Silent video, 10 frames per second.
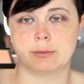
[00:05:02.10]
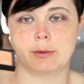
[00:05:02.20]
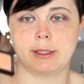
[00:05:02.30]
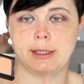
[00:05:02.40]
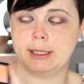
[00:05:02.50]

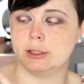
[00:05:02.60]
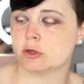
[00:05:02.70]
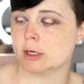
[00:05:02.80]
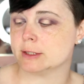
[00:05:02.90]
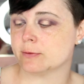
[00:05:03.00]
one of the
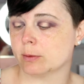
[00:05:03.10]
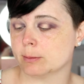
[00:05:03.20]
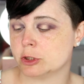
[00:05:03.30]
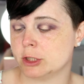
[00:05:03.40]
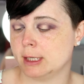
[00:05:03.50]

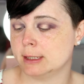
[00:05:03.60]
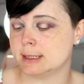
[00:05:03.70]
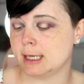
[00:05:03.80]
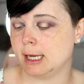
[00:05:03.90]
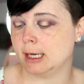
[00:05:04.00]
Transformer
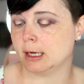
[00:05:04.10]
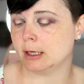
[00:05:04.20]
shades, and